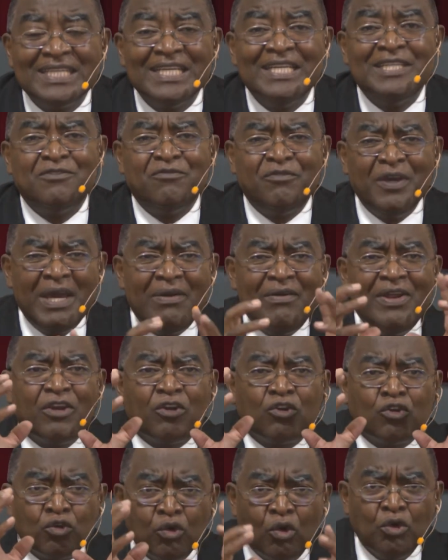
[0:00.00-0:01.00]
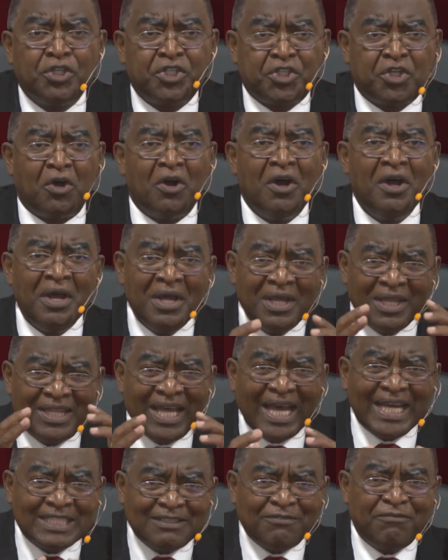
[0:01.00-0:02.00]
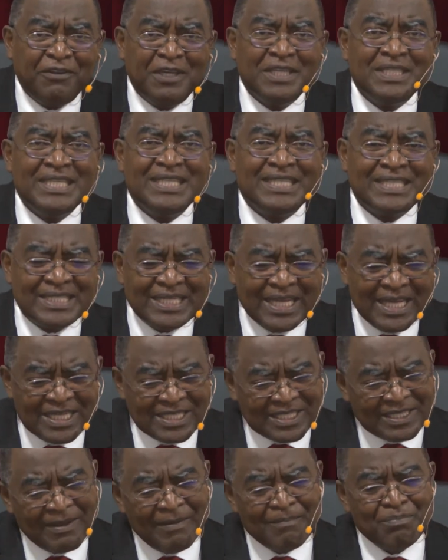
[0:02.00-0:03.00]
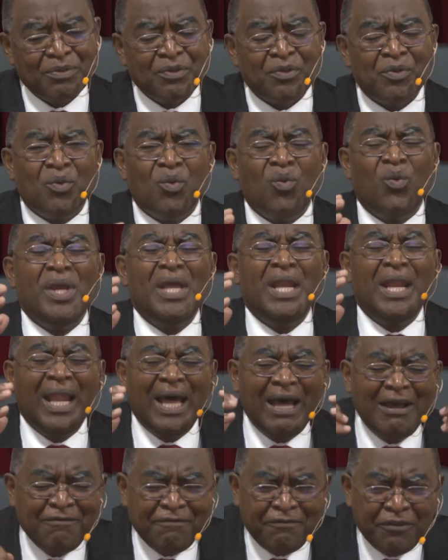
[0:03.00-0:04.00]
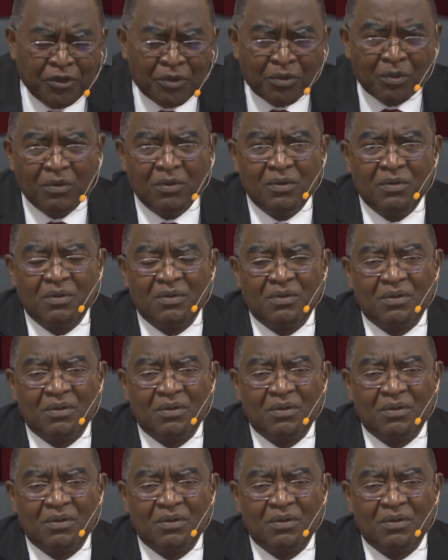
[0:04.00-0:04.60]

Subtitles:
is very crucial. That visit says, we love you.